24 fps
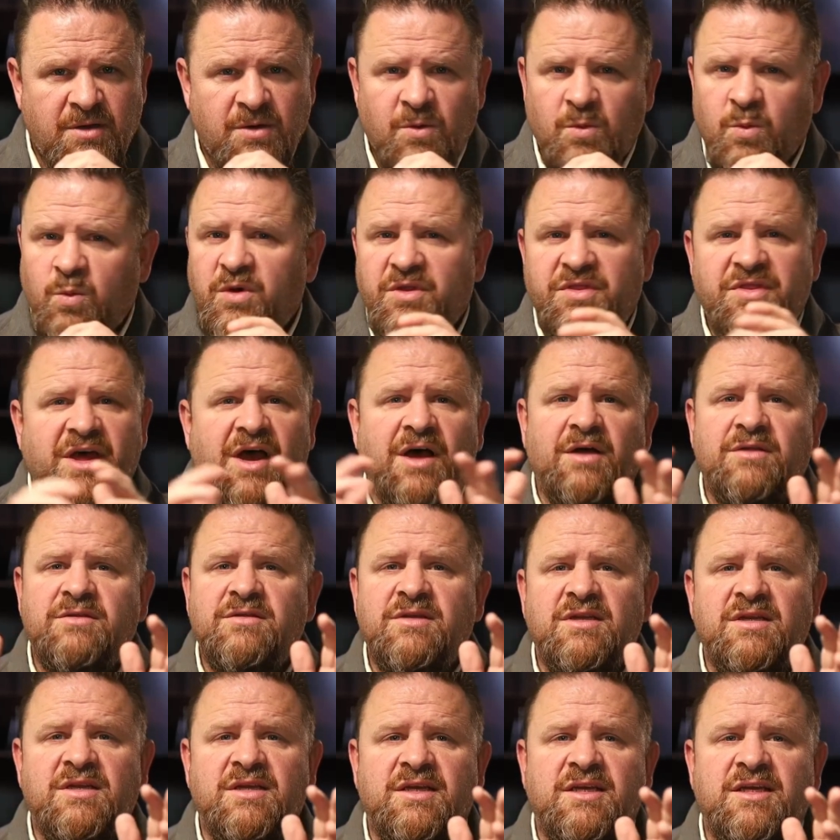without
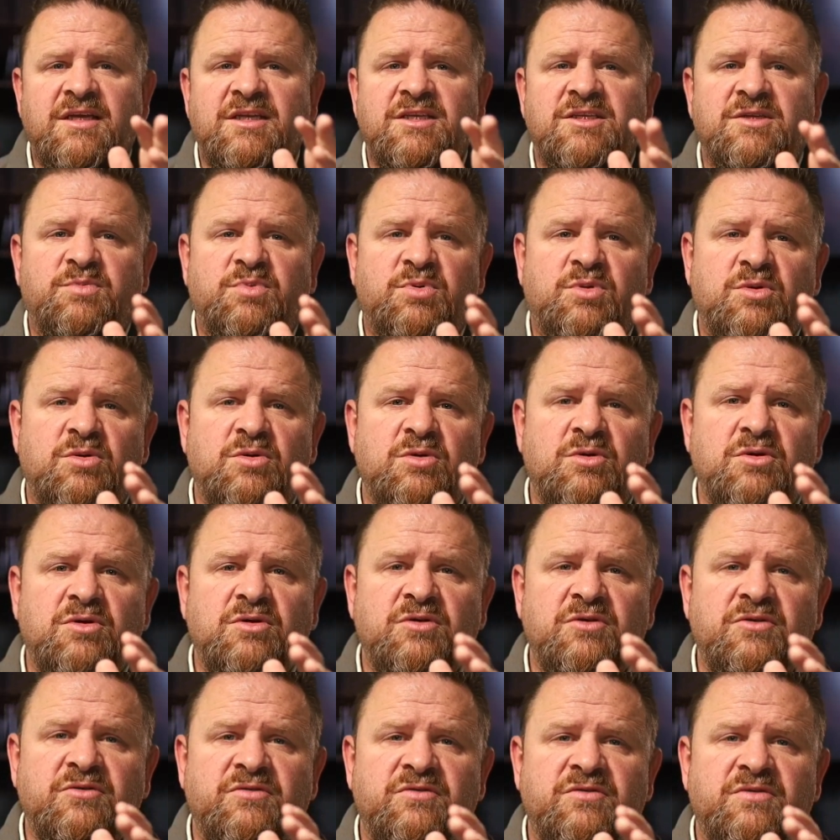the need to
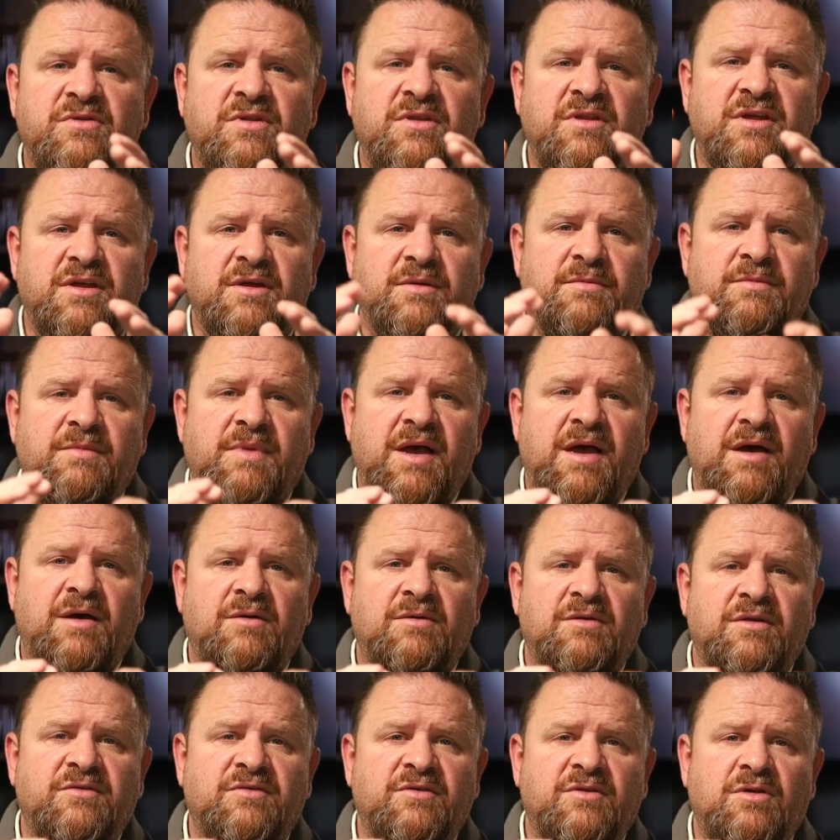prove the
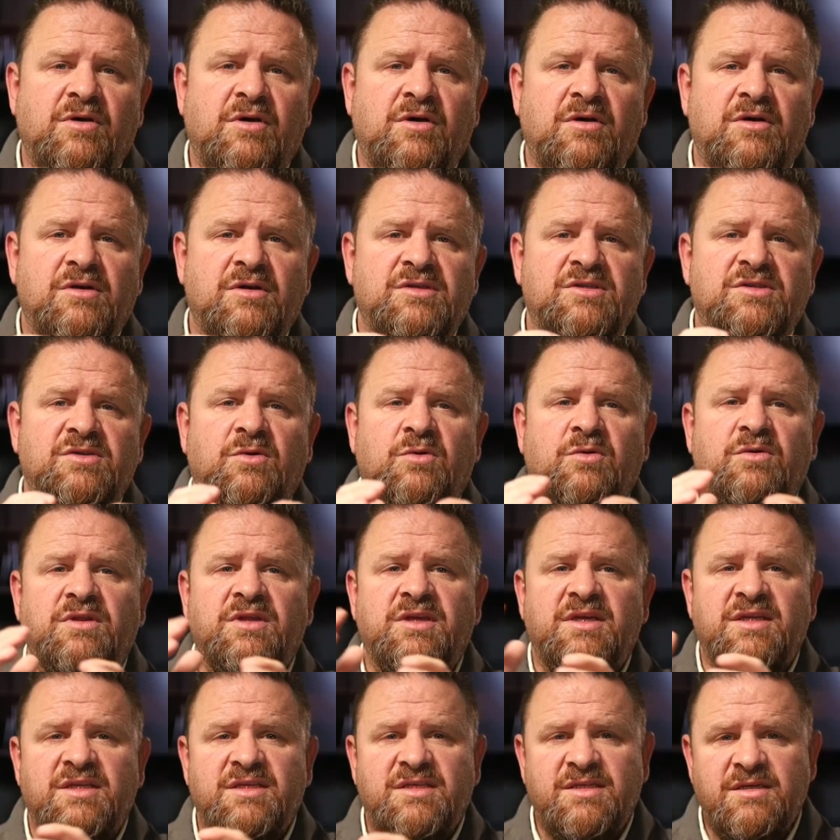amount of the loss or
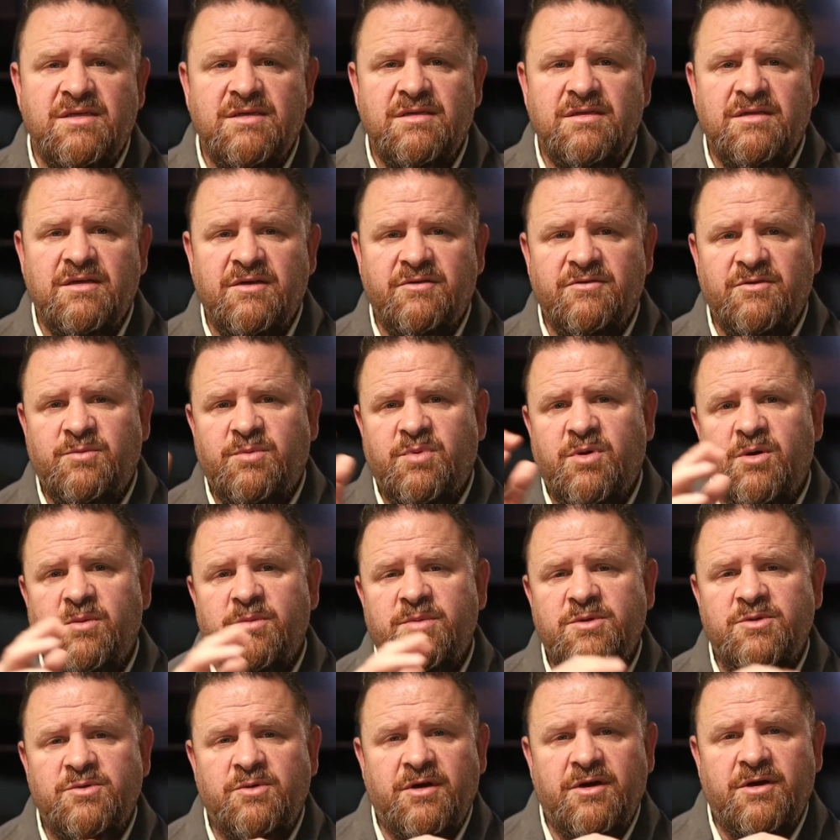the intent of the
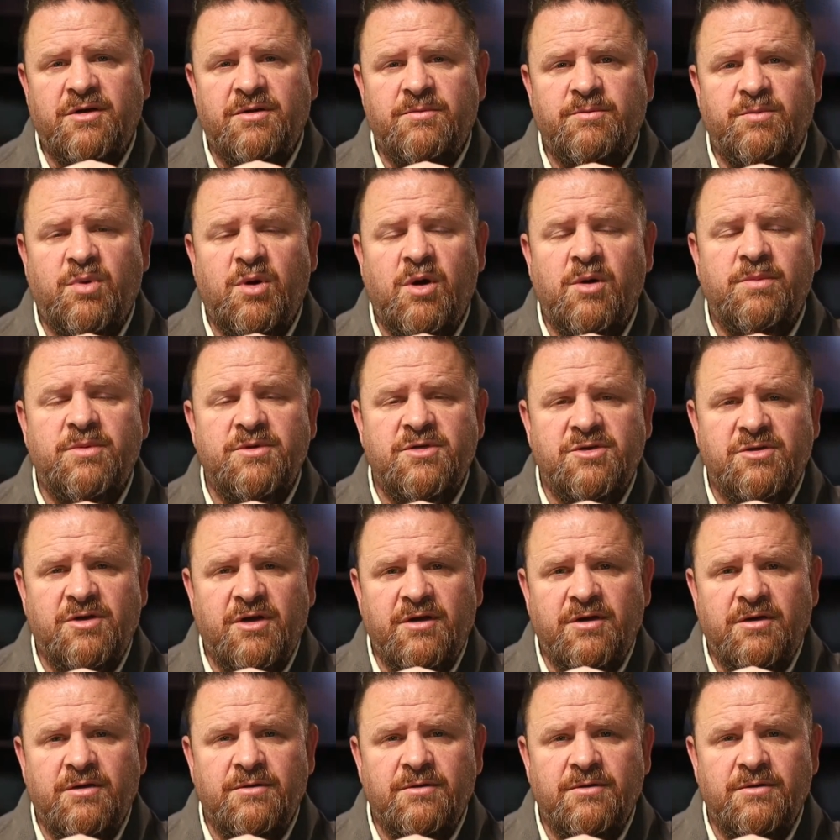perpetrator.